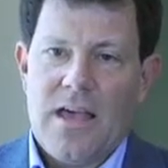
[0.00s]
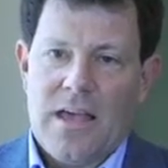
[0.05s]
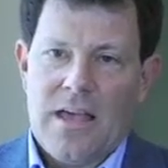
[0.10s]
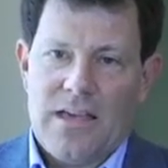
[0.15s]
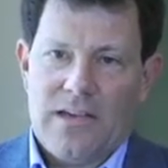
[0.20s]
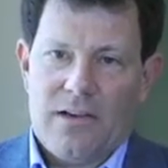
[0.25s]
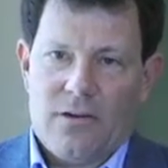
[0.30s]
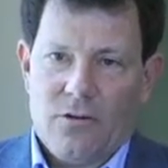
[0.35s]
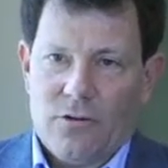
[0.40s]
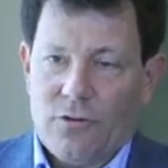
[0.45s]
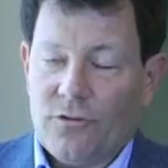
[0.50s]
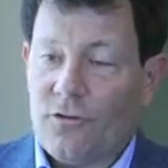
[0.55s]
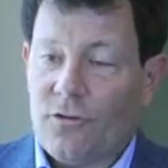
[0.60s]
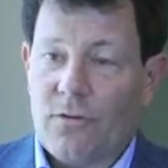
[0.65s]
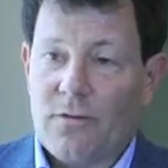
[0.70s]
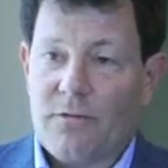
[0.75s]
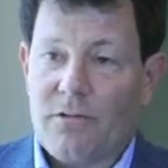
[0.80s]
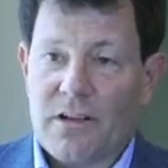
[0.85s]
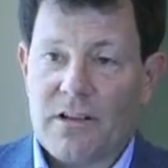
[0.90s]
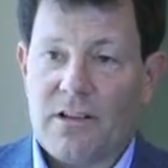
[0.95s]
And it also,
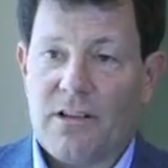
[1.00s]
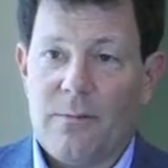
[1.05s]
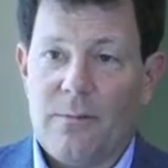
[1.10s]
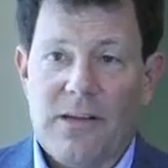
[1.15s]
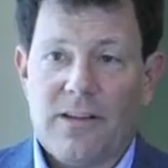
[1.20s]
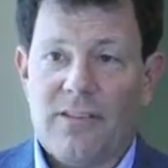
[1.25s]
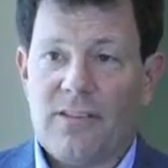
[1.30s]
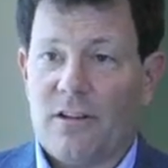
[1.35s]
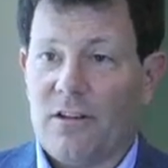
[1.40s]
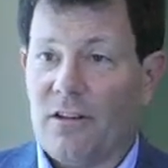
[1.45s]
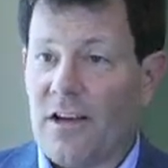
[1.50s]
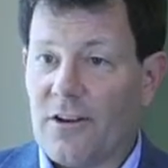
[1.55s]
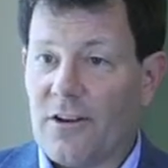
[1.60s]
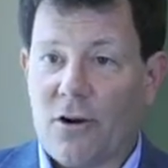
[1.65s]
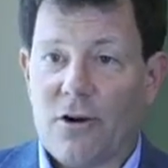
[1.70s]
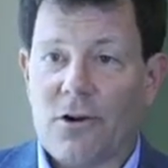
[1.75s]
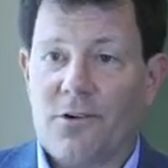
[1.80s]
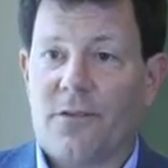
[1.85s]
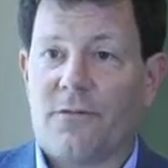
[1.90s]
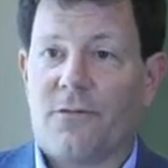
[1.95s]
frankly, makes it a lot
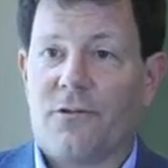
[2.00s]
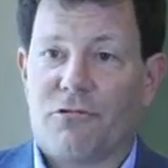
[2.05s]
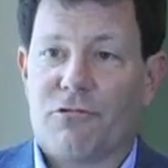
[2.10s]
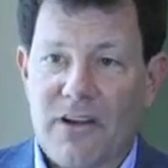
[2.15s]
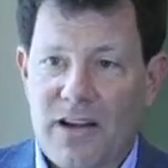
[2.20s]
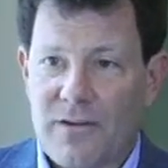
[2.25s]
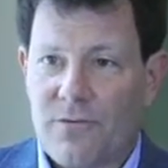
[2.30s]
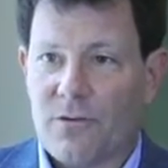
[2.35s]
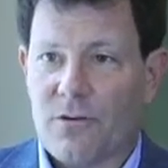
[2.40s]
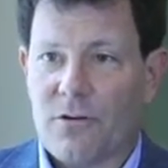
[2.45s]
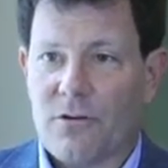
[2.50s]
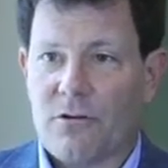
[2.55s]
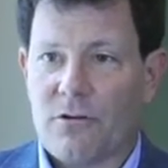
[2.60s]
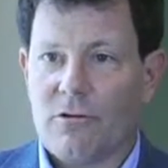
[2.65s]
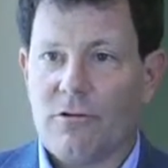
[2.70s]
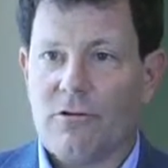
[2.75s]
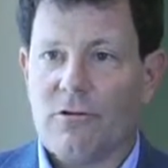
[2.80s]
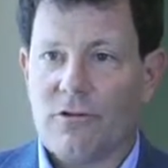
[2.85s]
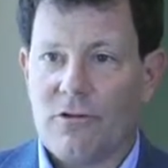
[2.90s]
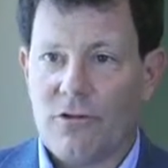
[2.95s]
harder for
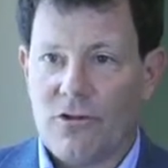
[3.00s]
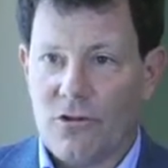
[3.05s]
traffickers